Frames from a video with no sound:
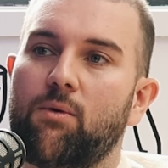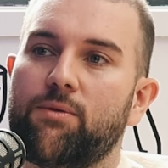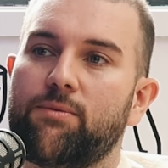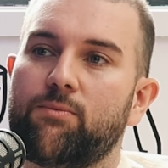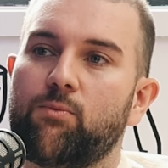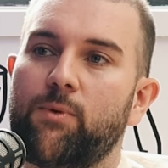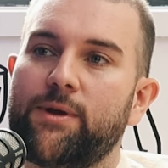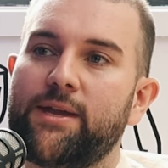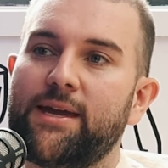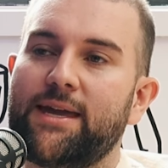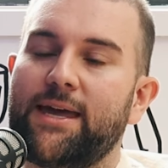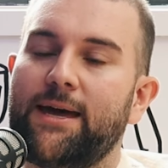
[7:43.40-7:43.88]

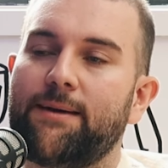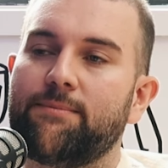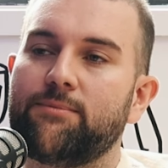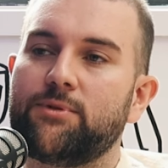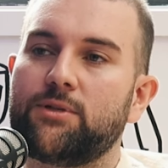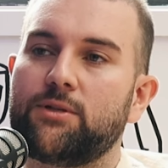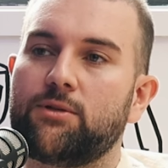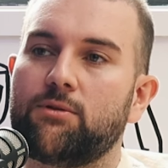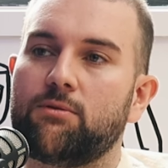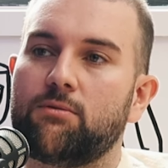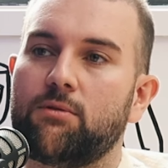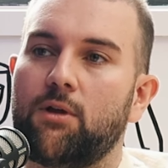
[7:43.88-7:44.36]
When it
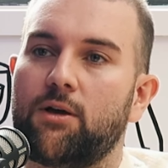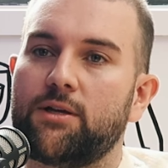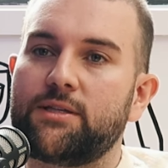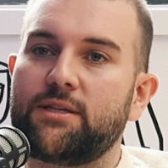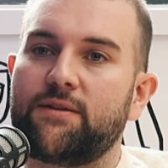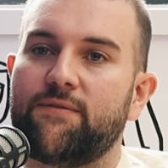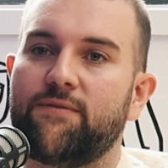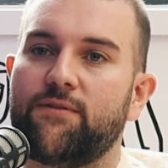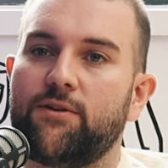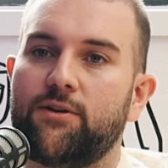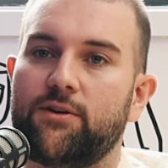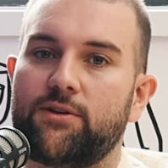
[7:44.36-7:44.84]
comes to loss
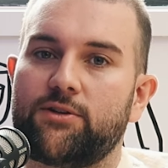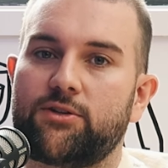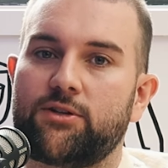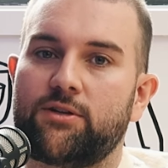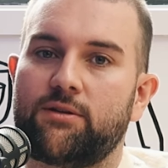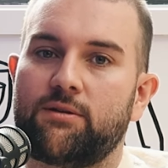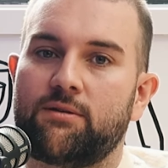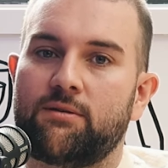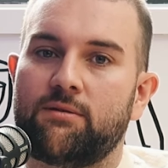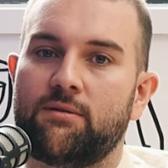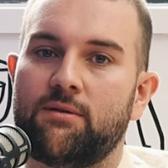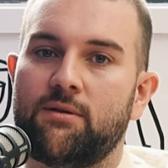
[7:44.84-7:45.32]

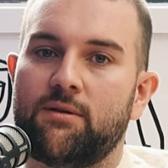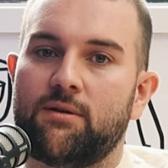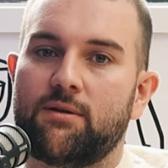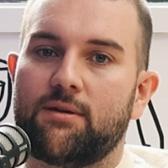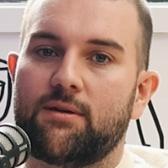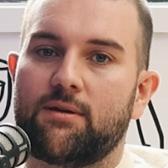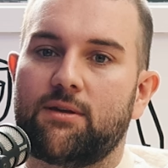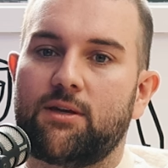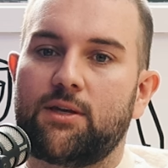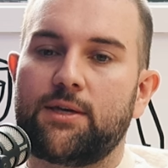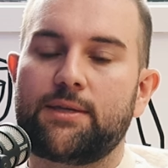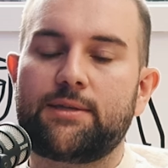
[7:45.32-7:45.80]
aversion,
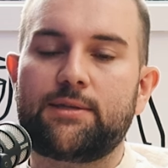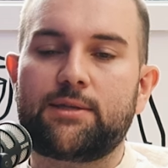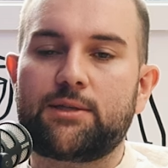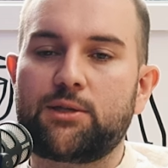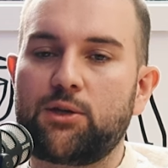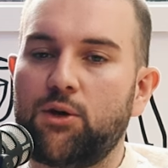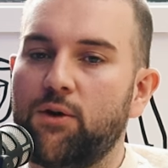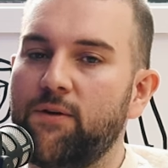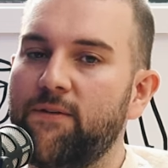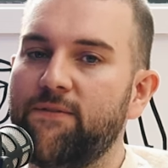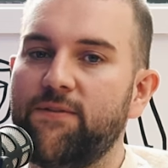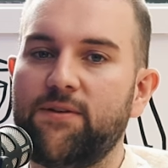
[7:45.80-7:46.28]

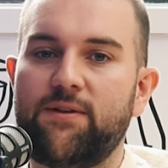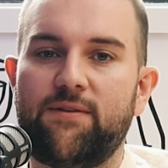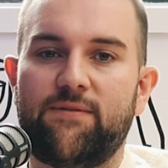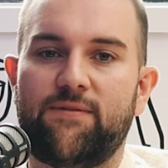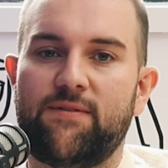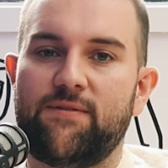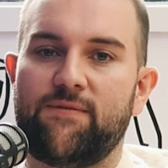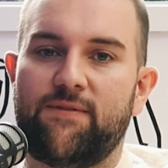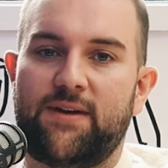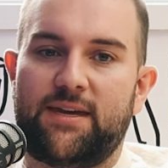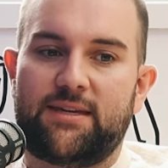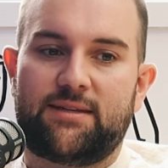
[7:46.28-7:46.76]
conservative
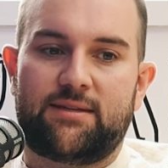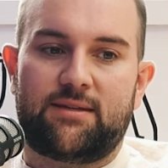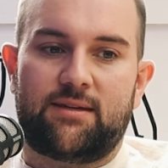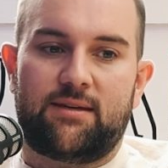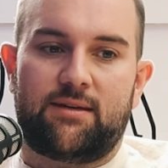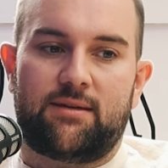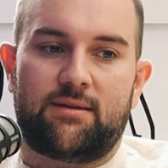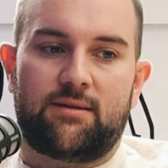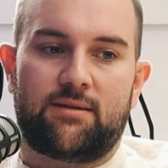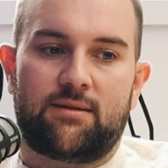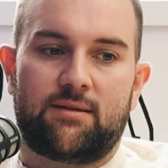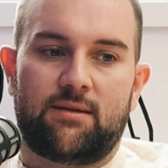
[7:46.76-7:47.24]

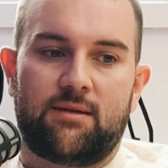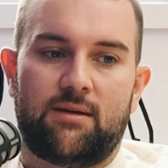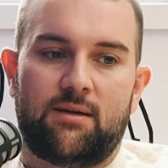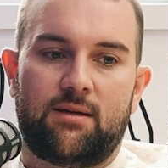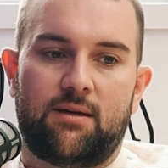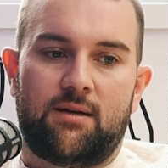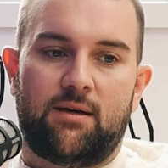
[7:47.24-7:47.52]
investors,